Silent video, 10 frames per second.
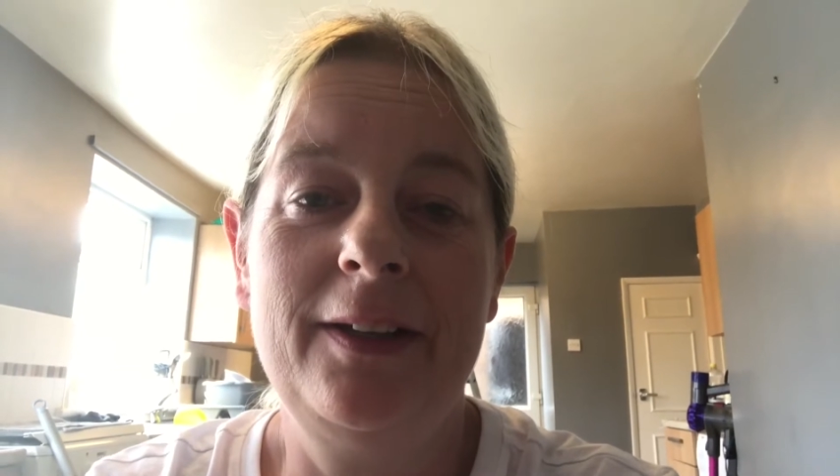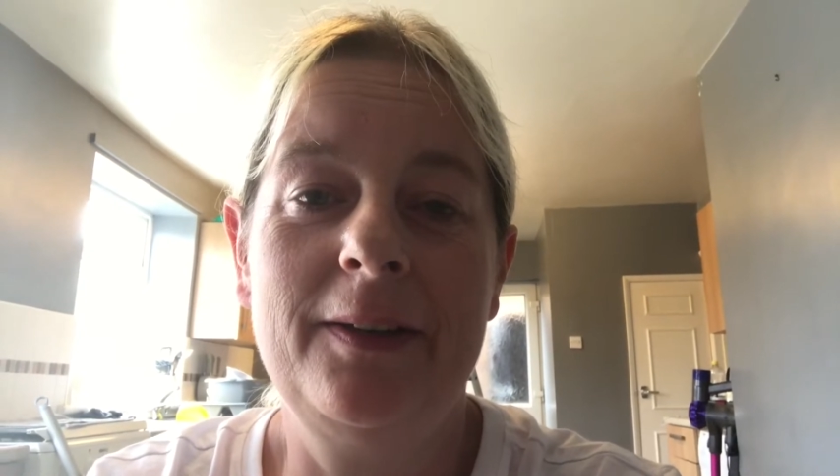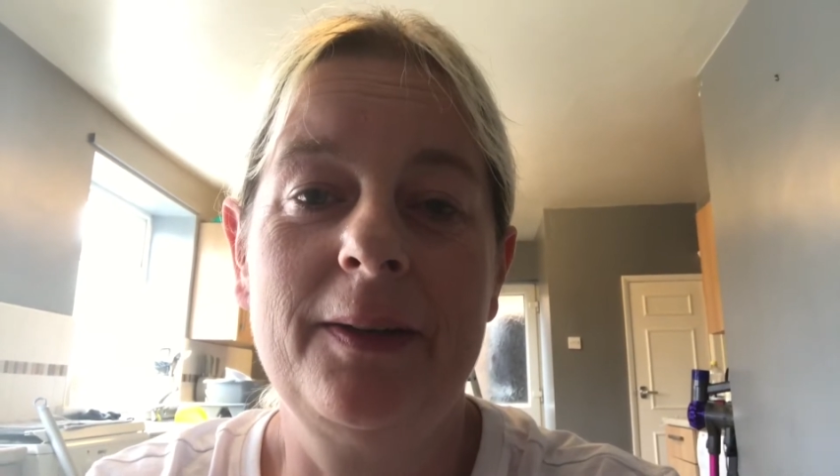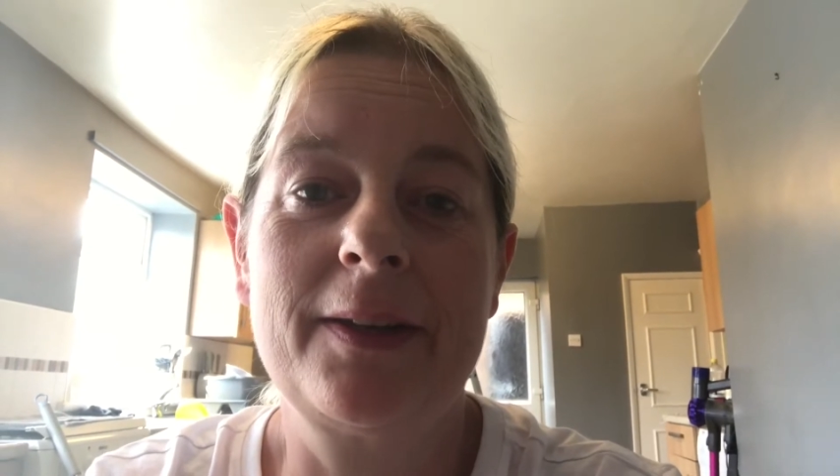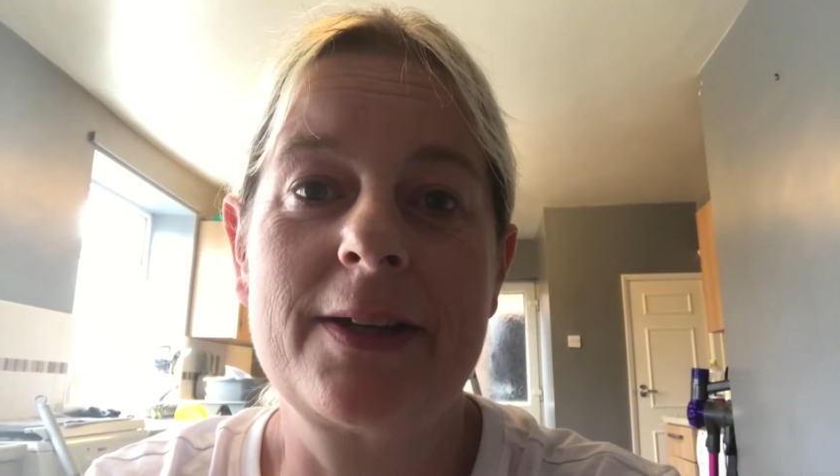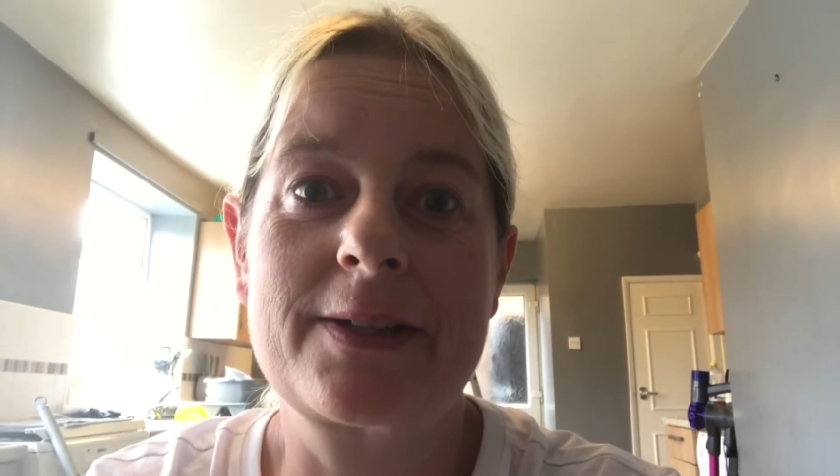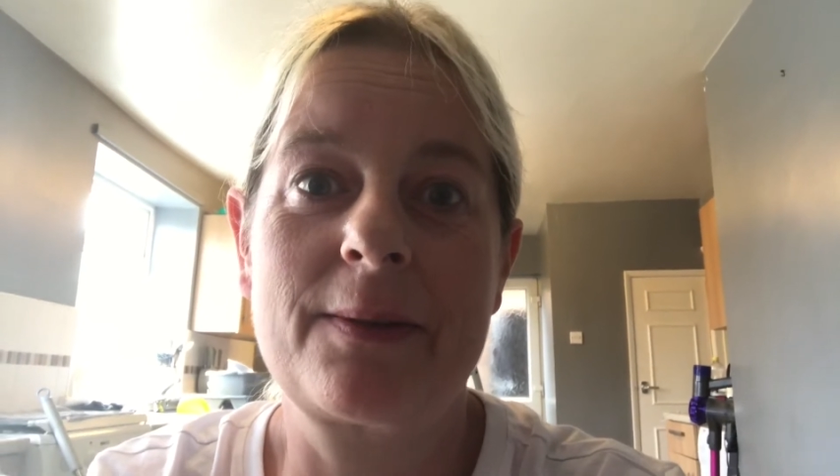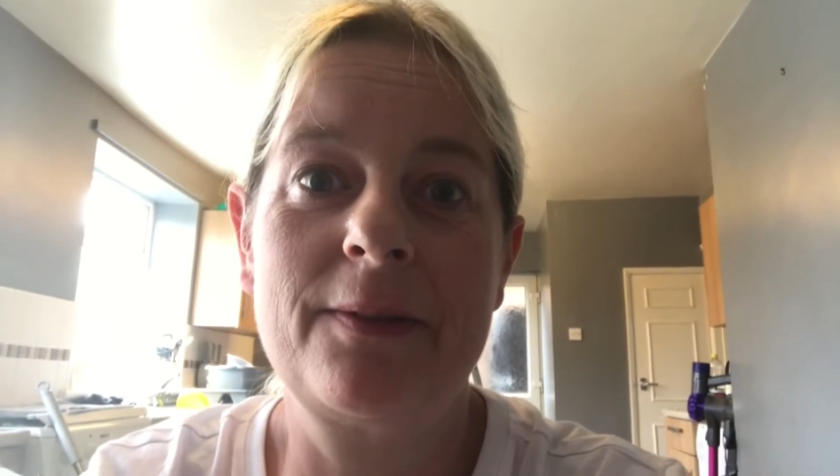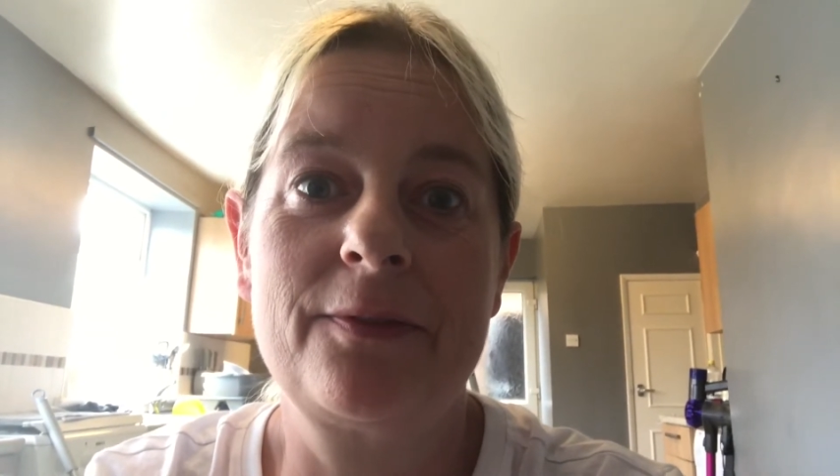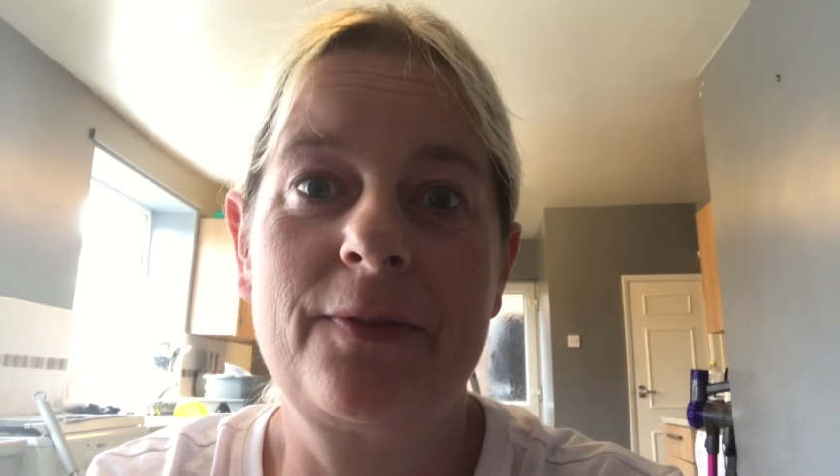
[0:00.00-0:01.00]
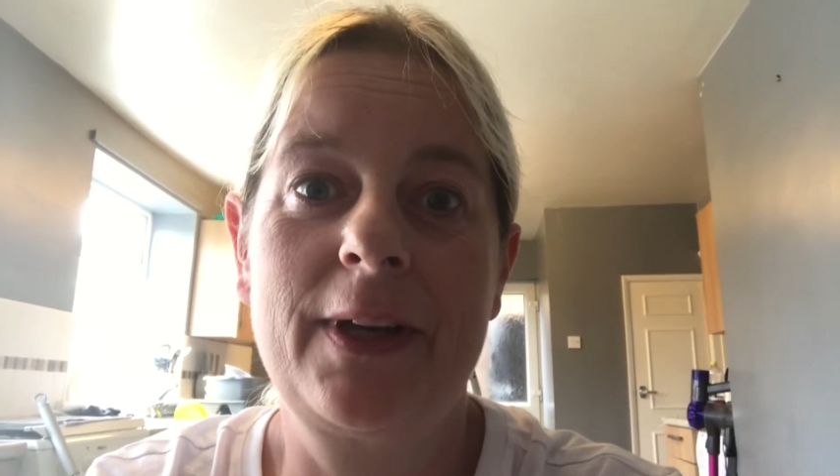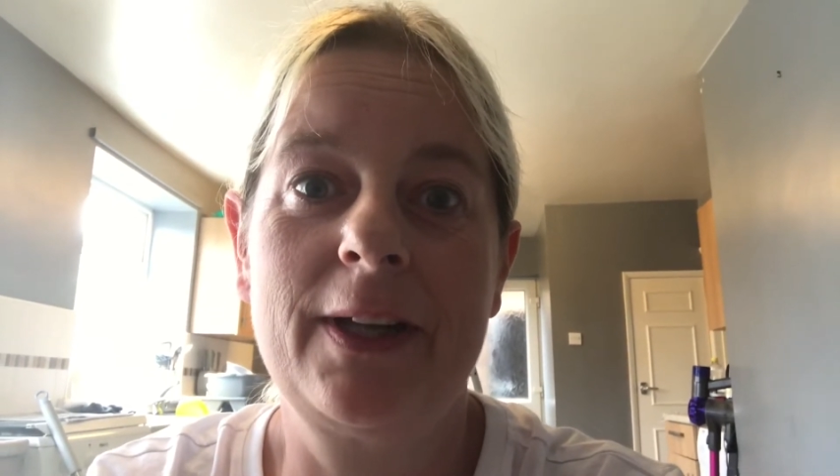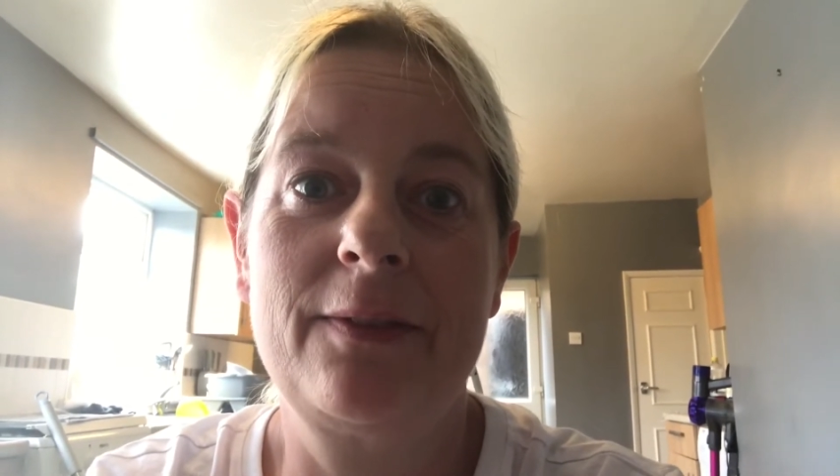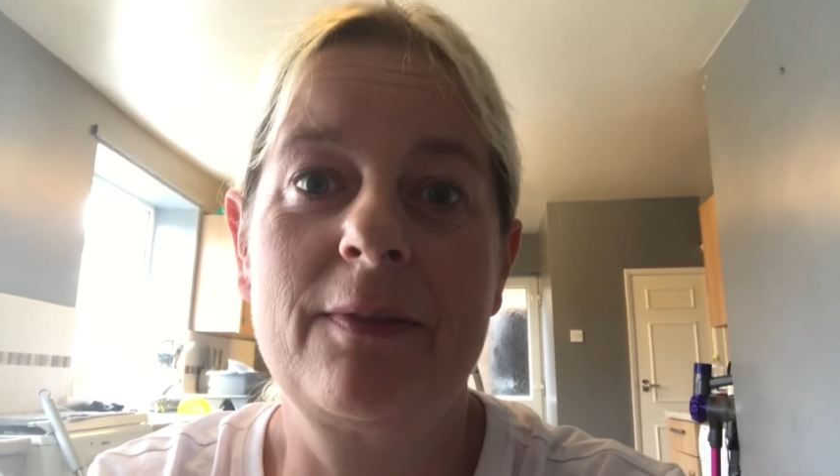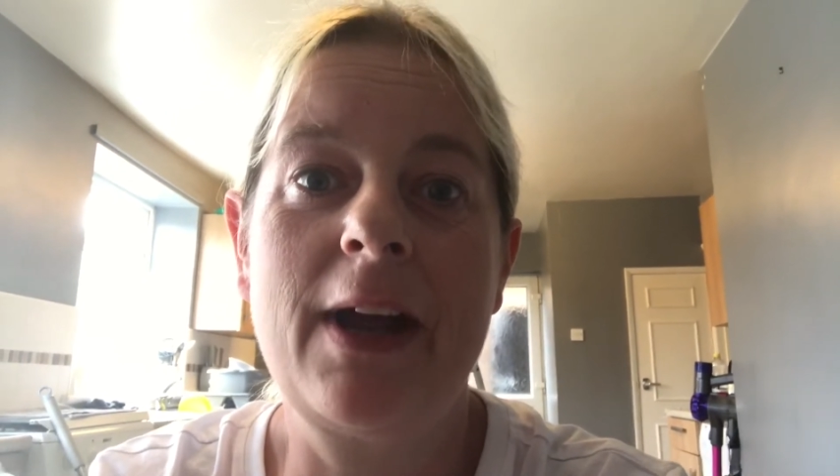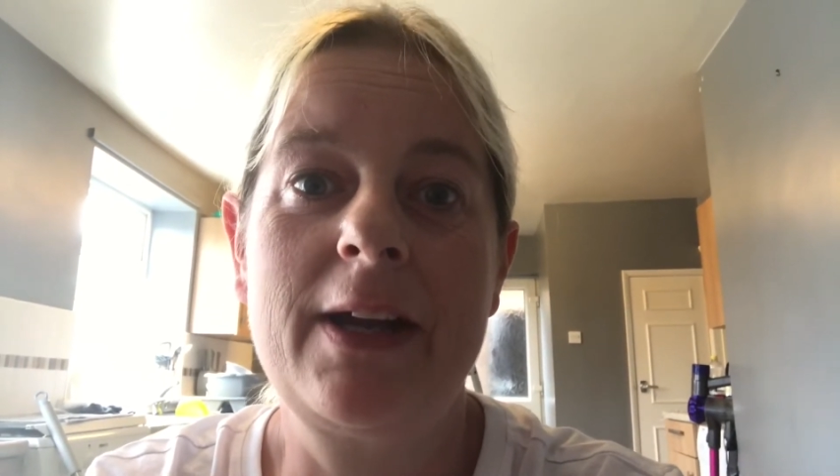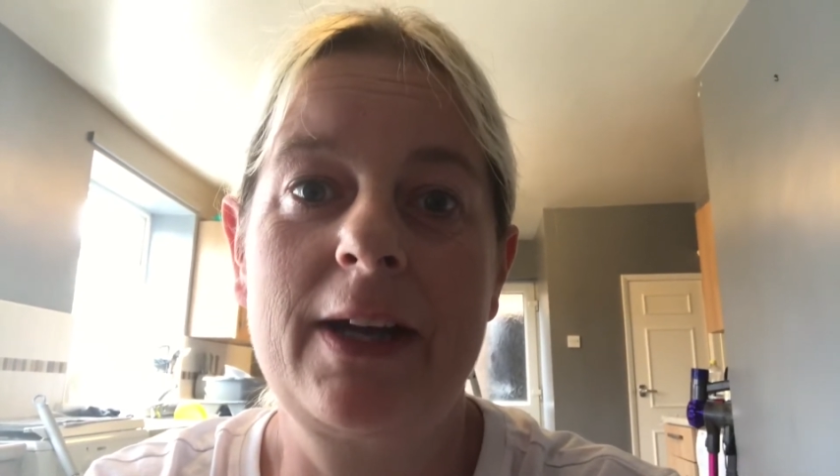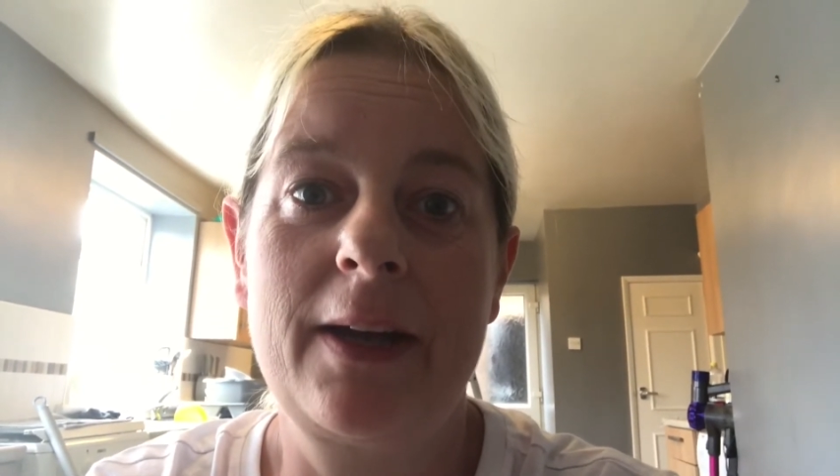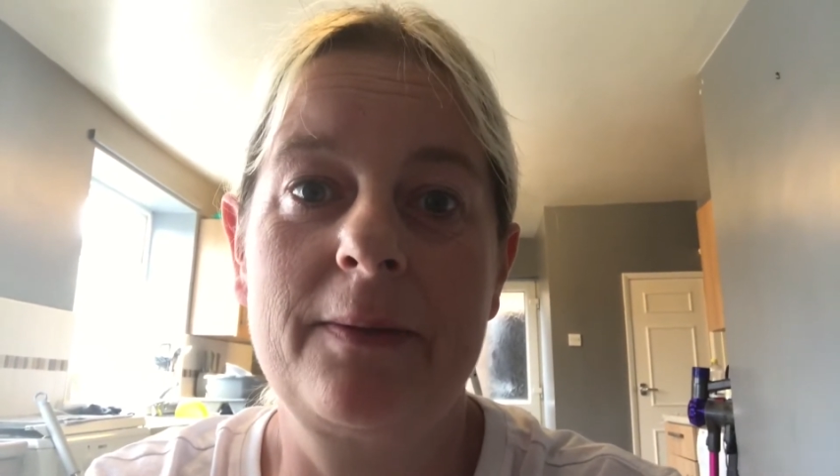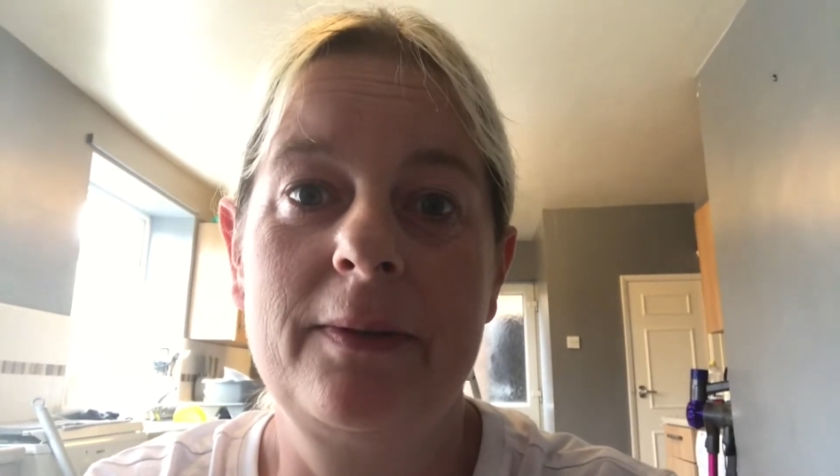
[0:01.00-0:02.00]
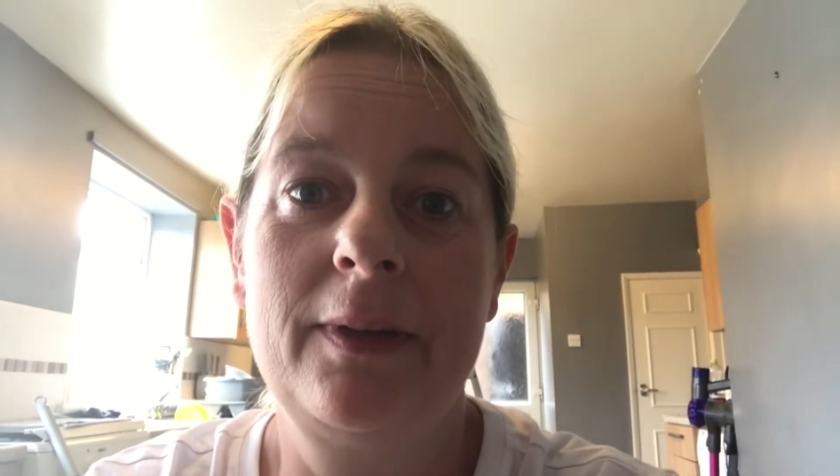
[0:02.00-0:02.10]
Oh, that's how I'm feeling right now.